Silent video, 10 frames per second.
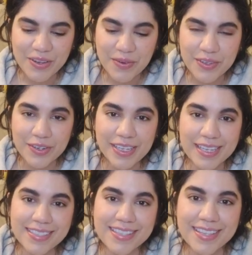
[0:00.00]
throwing your
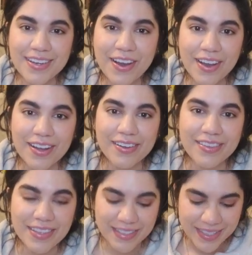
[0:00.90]
kids in the car.
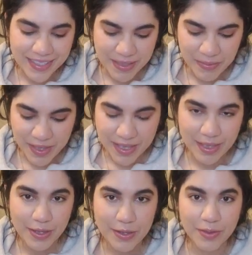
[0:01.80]
This is something that
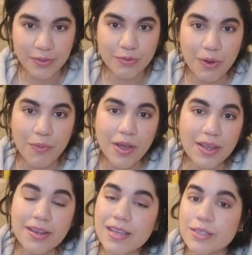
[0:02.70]
you can throw
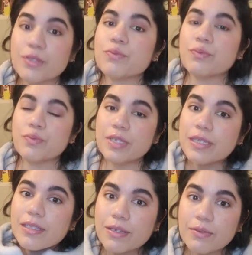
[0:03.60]
on. It's
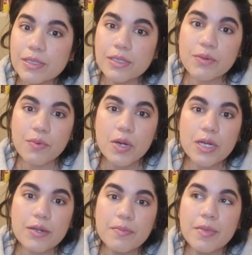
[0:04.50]
really, really
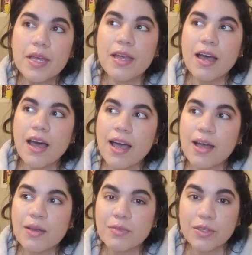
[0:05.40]
warm.
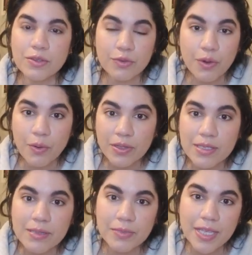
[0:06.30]
Um, you can throw on
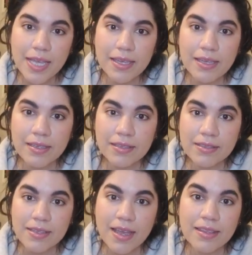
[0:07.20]
some
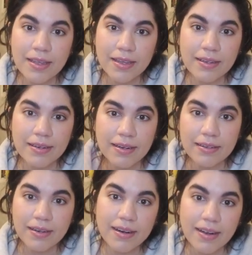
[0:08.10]
leggings and then
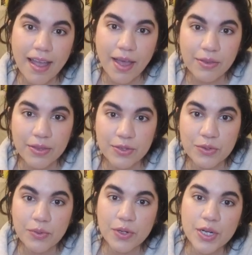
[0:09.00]
out the
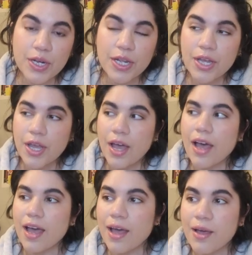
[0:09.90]
door.
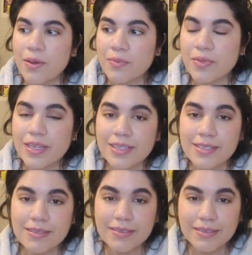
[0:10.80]
Um,
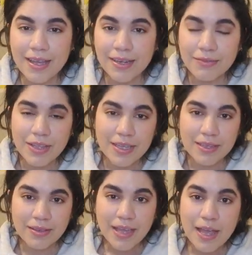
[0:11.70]
it's kind of like a
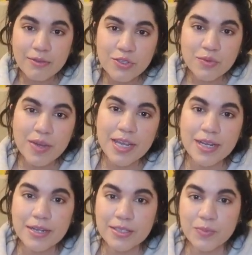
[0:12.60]
lounge
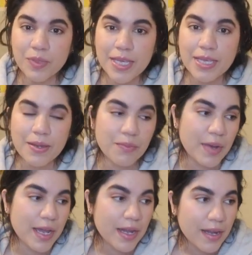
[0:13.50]
wear. It's blanket
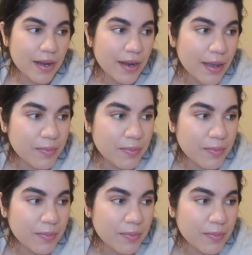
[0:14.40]
wear. I